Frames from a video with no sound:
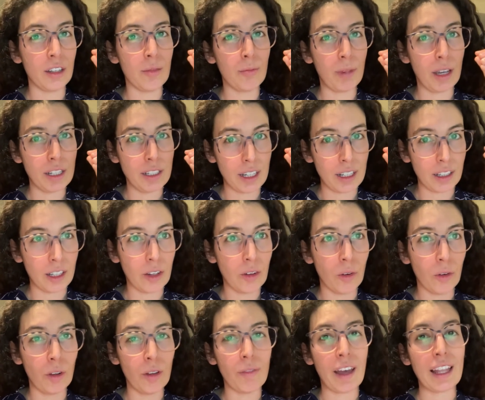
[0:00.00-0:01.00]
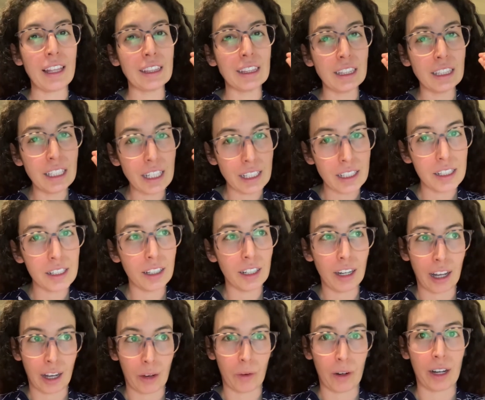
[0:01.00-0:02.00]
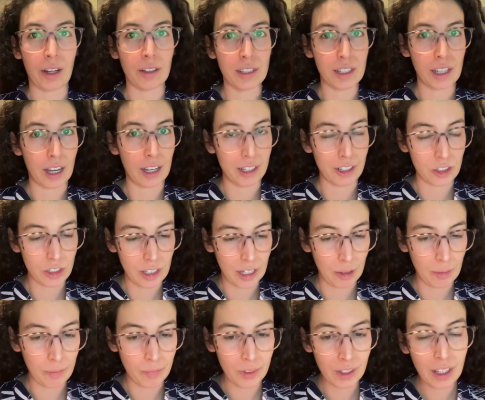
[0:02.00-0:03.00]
my daily goal of at least an hour outside each day.